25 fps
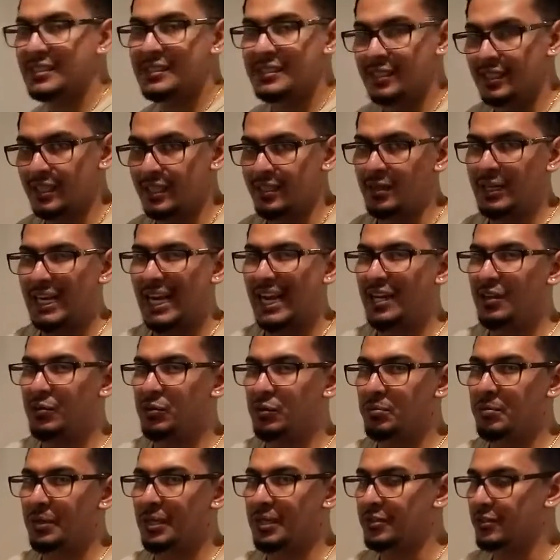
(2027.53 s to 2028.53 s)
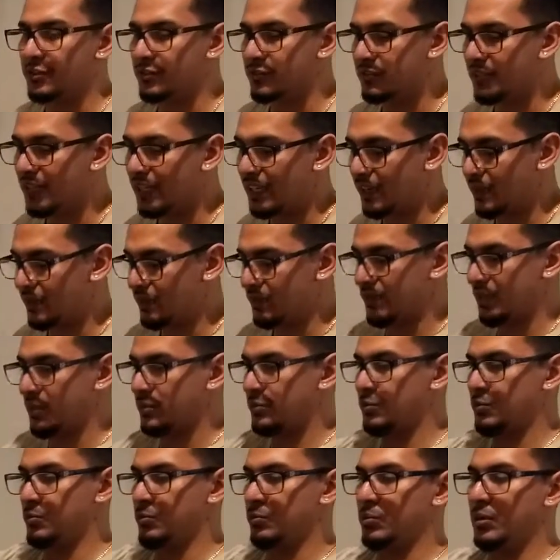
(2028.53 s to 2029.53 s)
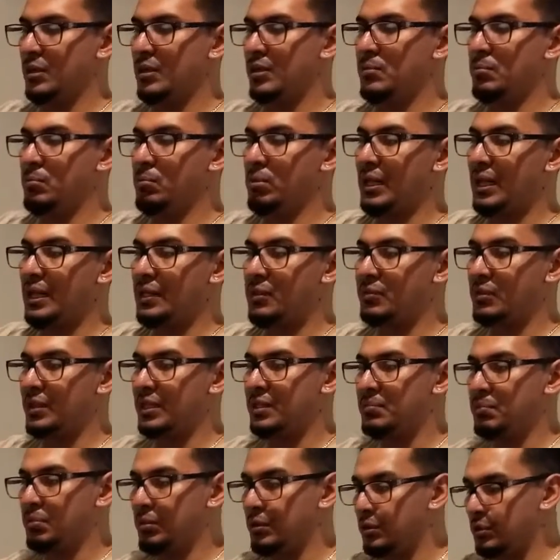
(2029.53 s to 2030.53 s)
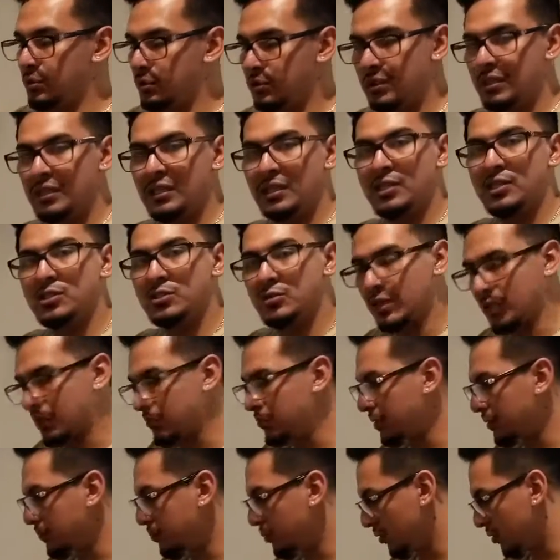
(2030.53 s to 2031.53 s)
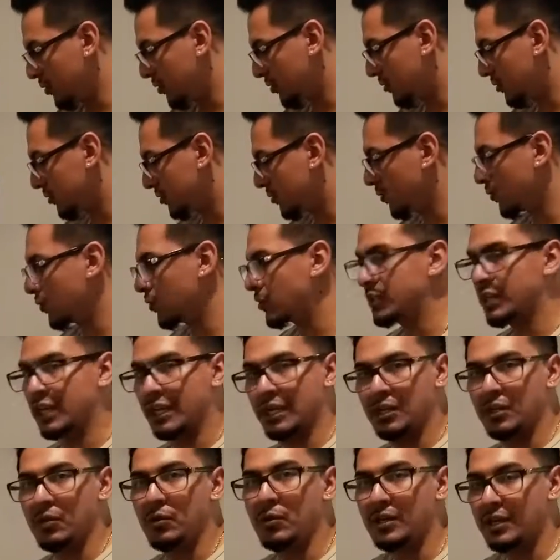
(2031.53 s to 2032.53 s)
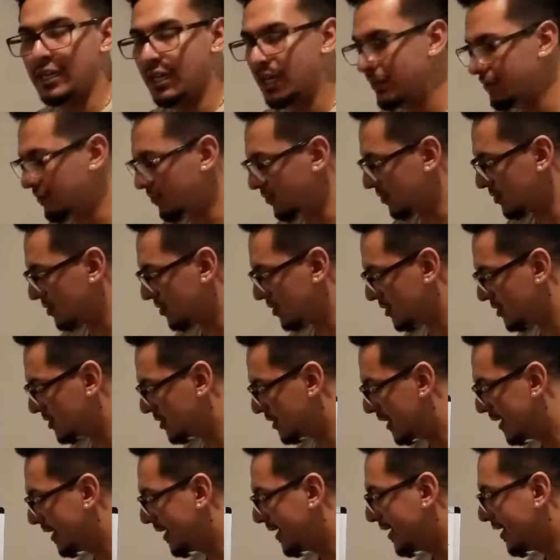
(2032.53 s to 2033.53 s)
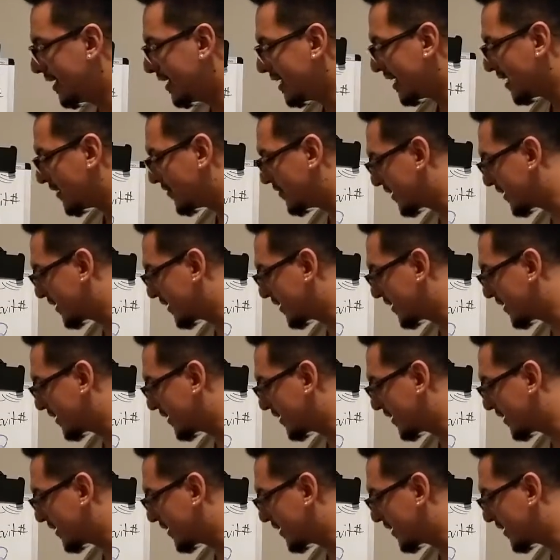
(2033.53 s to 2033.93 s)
it had a remainder of 5, that's black, red, blue. So that'd be blue or yellow in high voltage. If